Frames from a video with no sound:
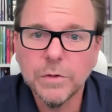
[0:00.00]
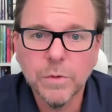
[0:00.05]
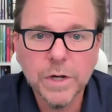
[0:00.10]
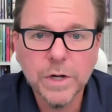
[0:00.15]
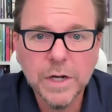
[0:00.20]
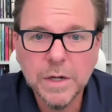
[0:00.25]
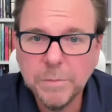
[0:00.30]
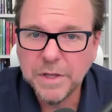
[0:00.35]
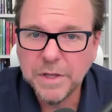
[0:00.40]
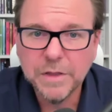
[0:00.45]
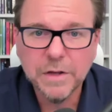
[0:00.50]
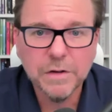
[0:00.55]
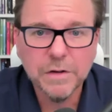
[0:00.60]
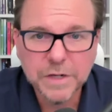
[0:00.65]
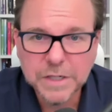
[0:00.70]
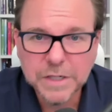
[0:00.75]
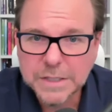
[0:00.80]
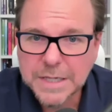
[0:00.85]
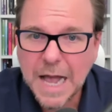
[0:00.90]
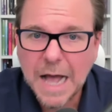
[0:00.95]
And we're be there
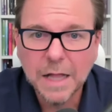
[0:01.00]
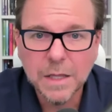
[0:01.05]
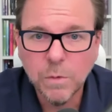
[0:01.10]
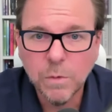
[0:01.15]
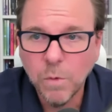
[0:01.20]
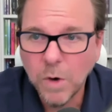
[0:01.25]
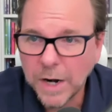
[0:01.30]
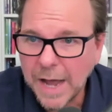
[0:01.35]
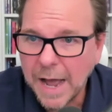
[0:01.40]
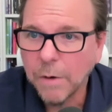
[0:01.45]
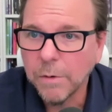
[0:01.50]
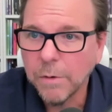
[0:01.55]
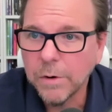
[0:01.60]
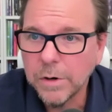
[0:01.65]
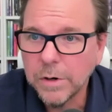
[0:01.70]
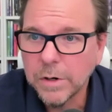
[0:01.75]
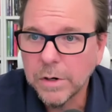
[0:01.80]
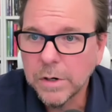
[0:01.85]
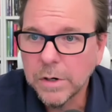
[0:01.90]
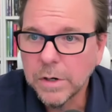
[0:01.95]
for exactly 1
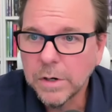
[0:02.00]
hour.